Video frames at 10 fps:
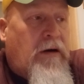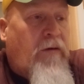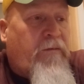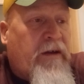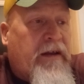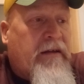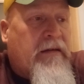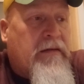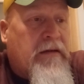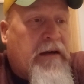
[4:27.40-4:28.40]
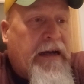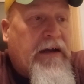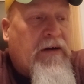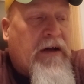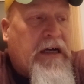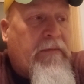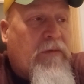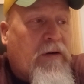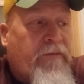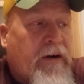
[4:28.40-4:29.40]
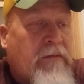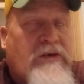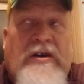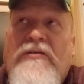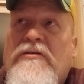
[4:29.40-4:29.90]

hopefully I can go to a couple more farm shows,